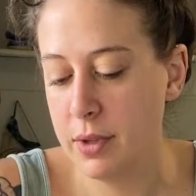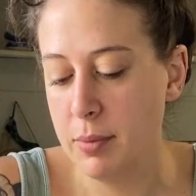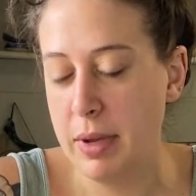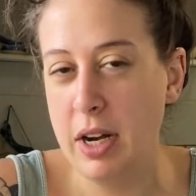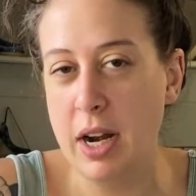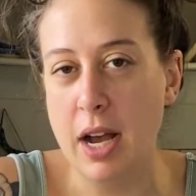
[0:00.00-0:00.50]

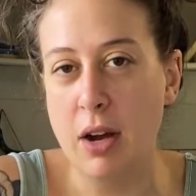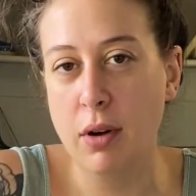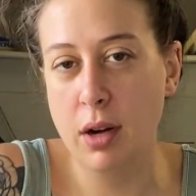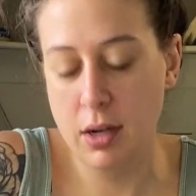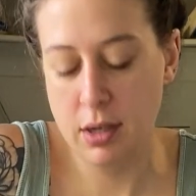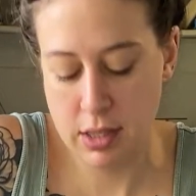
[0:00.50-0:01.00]
an
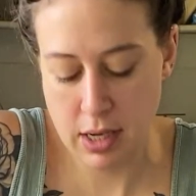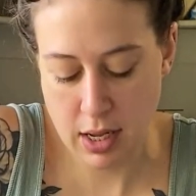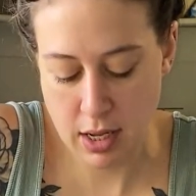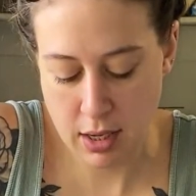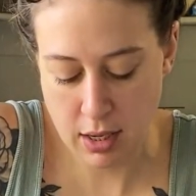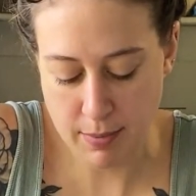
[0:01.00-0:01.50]
hour
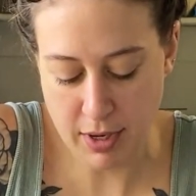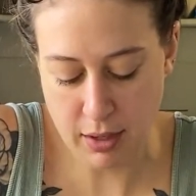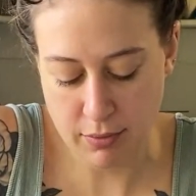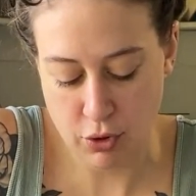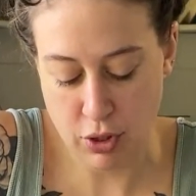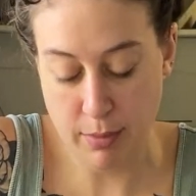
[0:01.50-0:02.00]
today.
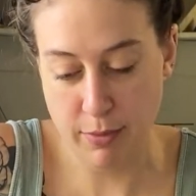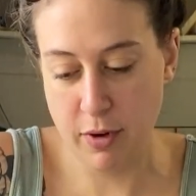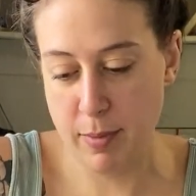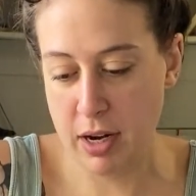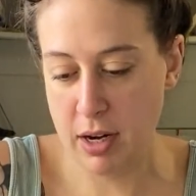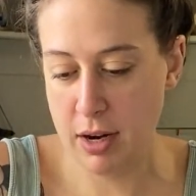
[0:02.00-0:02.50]
Trim for
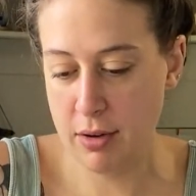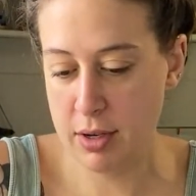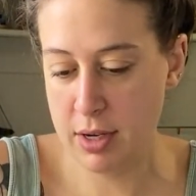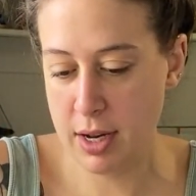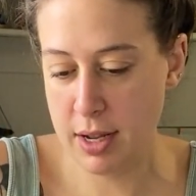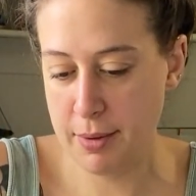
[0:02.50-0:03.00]
about an hour
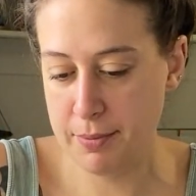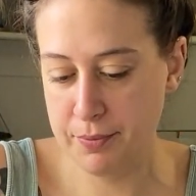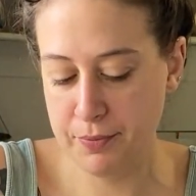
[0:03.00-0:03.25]
today.